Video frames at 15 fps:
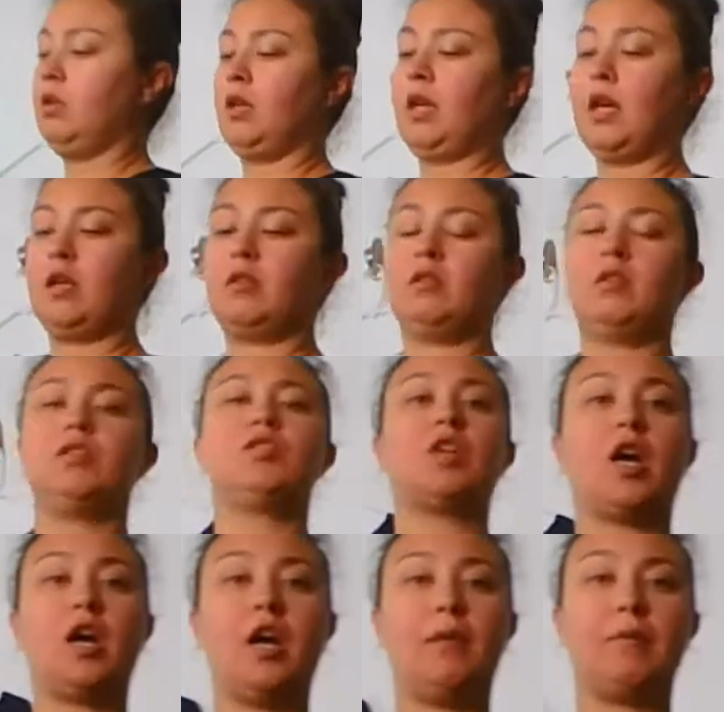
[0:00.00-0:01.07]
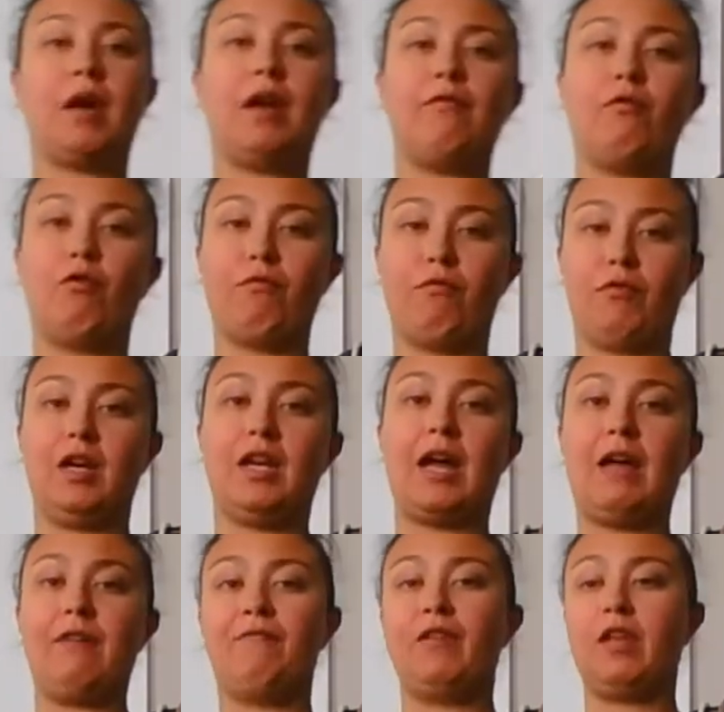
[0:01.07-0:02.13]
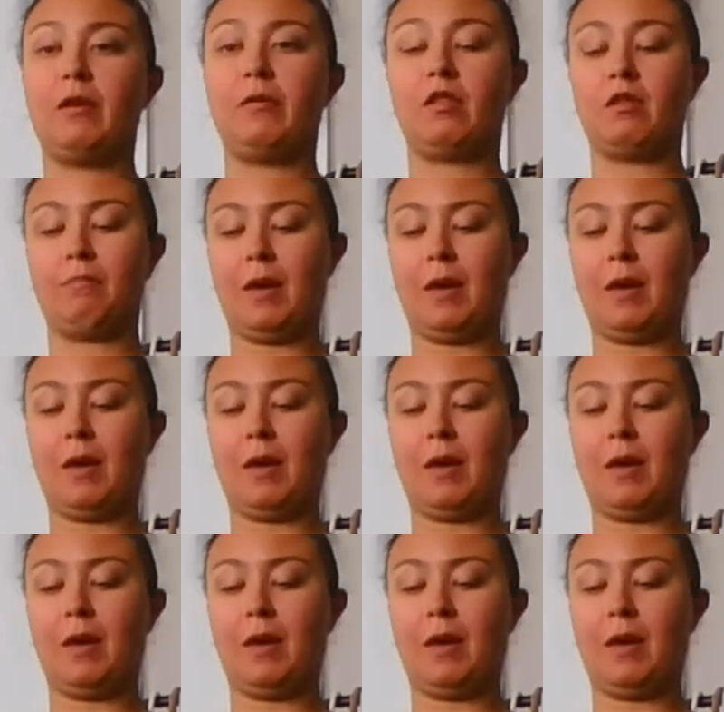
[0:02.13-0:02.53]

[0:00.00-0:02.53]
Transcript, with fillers: Again, sorry, I'm kind of over it. I feel like the